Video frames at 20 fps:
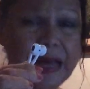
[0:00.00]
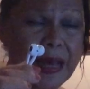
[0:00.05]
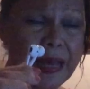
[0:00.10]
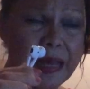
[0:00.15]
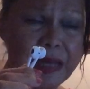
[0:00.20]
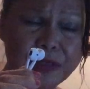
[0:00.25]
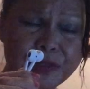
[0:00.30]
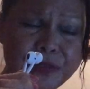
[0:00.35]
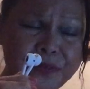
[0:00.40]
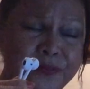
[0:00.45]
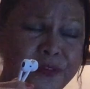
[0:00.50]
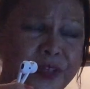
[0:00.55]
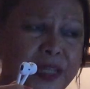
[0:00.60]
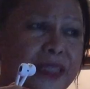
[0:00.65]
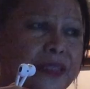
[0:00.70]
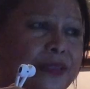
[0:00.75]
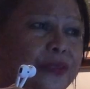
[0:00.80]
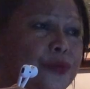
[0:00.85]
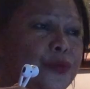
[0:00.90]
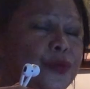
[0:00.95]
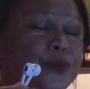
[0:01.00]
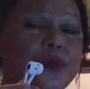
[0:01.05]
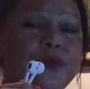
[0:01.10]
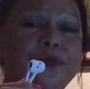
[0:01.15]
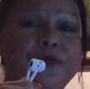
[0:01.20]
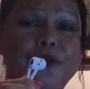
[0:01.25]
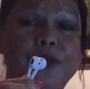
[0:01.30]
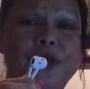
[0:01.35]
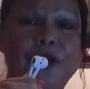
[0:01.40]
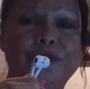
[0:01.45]
outfit
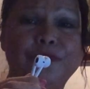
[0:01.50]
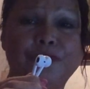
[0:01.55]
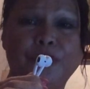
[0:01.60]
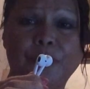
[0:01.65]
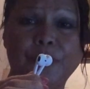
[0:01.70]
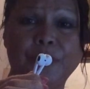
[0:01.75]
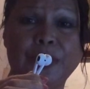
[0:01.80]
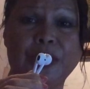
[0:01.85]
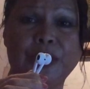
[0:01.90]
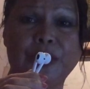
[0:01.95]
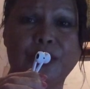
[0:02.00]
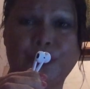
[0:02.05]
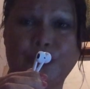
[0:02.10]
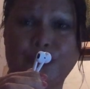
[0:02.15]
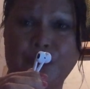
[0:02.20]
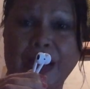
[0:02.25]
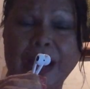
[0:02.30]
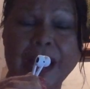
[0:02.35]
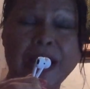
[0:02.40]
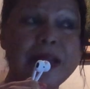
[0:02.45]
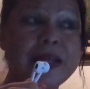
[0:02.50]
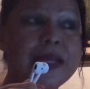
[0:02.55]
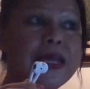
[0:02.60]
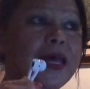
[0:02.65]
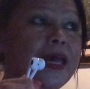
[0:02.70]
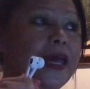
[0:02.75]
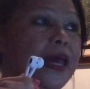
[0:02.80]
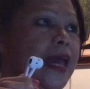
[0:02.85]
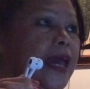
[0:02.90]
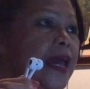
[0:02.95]
to, uh, for me to wear
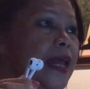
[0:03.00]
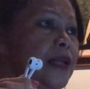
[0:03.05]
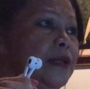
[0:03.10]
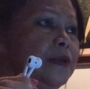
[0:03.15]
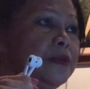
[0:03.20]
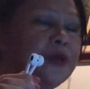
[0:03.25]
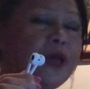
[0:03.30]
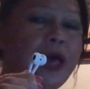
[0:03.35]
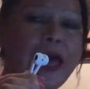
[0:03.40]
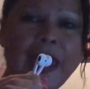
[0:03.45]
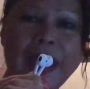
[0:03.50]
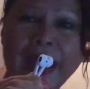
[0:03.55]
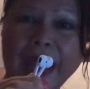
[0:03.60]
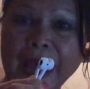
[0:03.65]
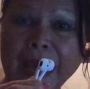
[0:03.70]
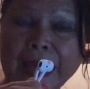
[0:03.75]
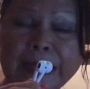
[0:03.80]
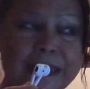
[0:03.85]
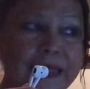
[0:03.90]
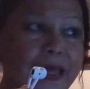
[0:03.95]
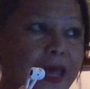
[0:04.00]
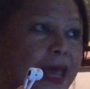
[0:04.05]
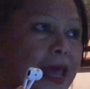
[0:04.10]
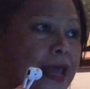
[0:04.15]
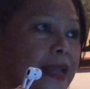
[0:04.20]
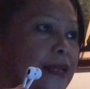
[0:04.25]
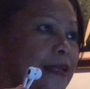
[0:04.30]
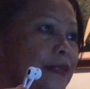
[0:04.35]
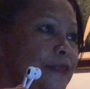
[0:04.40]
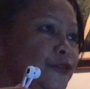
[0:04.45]
and hat
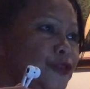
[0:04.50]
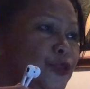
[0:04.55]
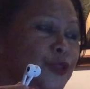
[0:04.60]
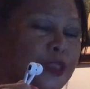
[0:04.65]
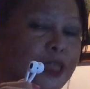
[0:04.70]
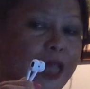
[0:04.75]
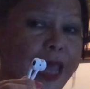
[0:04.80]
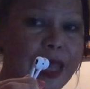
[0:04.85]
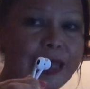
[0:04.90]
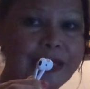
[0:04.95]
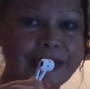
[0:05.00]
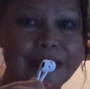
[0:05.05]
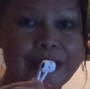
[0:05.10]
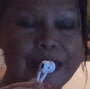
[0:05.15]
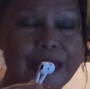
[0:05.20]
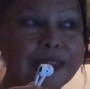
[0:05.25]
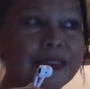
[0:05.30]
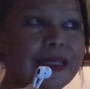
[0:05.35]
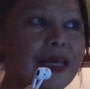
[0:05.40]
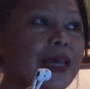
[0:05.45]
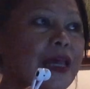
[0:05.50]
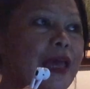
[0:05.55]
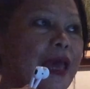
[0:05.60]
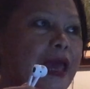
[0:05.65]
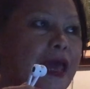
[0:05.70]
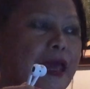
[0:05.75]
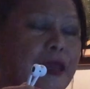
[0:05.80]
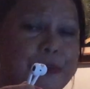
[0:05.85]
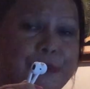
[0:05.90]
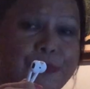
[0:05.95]
and jacket
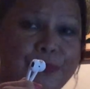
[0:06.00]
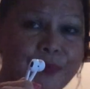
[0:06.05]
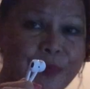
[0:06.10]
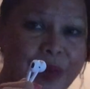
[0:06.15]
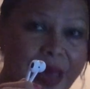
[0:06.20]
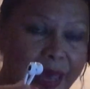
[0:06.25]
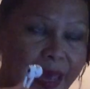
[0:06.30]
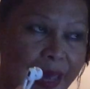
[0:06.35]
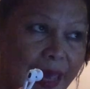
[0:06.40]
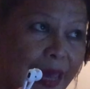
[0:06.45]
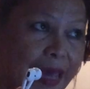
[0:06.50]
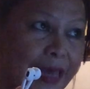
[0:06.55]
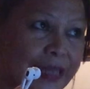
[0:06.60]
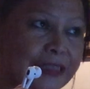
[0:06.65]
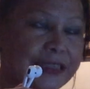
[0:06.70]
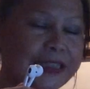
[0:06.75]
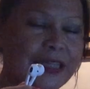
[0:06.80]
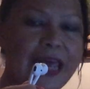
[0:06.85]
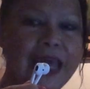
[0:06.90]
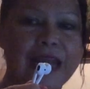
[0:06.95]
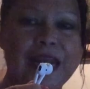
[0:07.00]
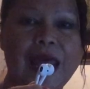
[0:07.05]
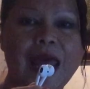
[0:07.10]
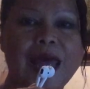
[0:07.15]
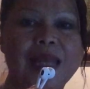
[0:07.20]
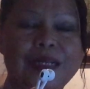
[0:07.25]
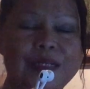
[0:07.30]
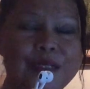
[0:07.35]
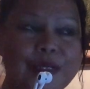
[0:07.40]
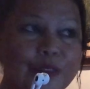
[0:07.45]
and pants and
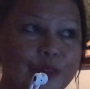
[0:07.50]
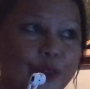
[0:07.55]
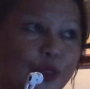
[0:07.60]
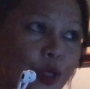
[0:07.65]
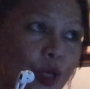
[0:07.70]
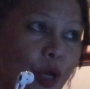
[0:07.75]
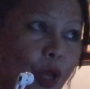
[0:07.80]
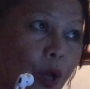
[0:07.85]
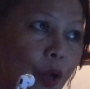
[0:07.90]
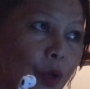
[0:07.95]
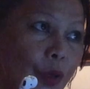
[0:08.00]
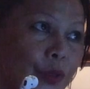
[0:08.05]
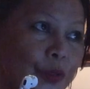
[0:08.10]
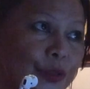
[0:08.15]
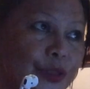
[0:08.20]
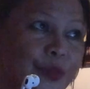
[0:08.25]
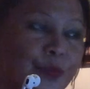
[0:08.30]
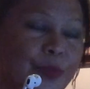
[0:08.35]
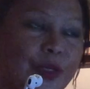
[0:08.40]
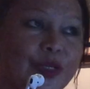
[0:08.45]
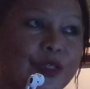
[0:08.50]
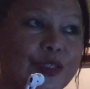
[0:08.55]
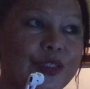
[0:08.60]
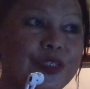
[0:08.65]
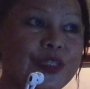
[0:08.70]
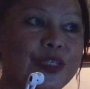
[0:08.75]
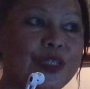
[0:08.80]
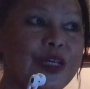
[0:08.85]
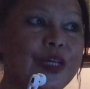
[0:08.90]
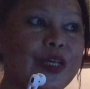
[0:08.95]
elegant clothes
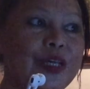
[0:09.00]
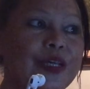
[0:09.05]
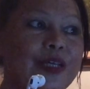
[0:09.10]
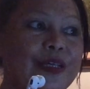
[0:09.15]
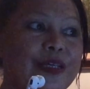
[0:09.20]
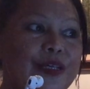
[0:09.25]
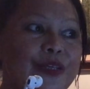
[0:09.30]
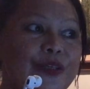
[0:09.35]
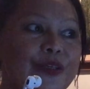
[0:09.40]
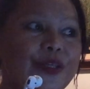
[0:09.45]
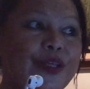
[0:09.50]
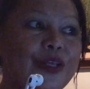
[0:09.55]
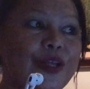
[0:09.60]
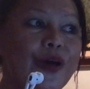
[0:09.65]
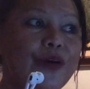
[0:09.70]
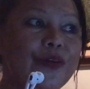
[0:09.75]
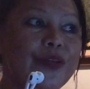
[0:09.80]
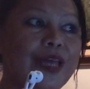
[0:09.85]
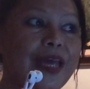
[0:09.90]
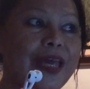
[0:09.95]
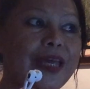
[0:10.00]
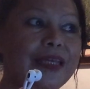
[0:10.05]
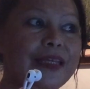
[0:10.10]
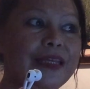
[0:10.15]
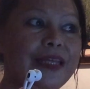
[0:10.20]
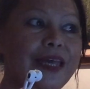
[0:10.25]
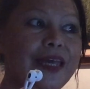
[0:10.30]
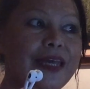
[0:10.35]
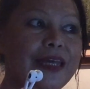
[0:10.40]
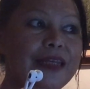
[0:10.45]
because you know they
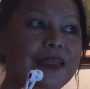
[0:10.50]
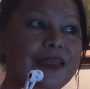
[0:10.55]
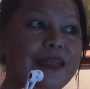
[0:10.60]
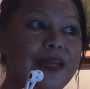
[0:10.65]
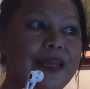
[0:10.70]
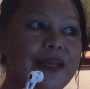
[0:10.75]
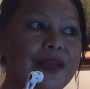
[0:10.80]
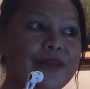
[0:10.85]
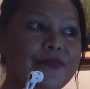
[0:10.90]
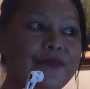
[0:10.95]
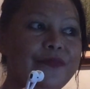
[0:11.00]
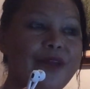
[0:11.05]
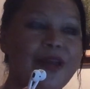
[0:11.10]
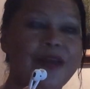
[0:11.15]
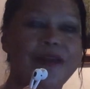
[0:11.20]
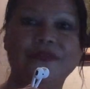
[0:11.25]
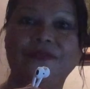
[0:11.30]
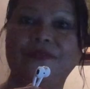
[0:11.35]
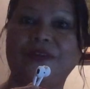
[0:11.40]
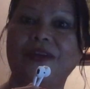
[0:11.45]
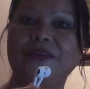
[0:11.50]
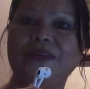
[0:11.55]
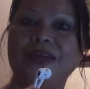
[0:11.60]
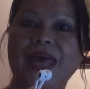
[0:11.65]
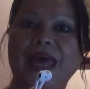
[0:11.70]
they they are very very